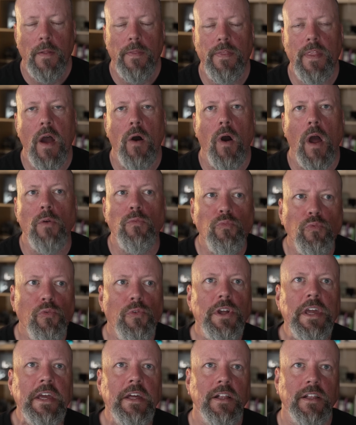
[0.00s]
Now I
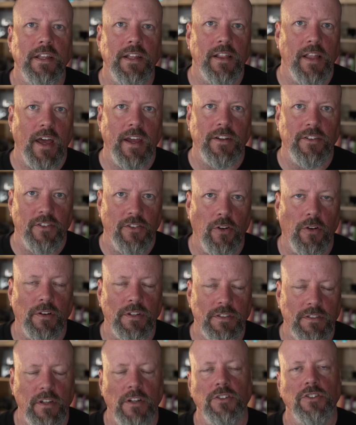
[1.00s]
really liked
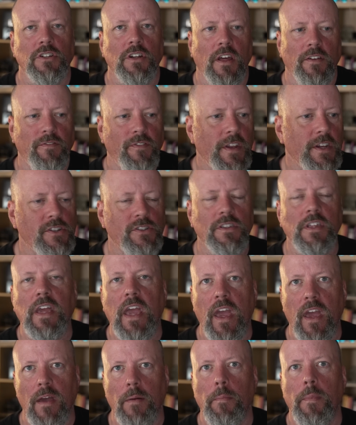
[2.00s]
Darkest Dungeon. I finished the
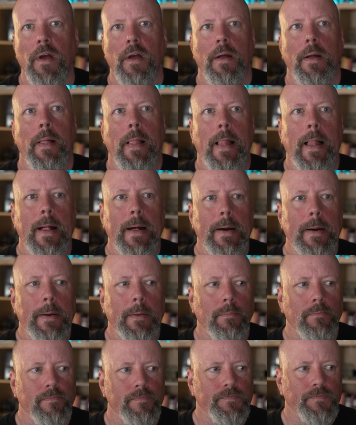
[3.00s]
game.
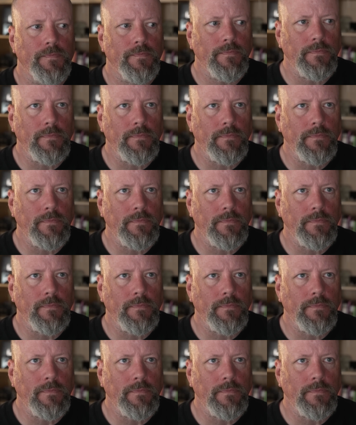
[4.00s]
Um,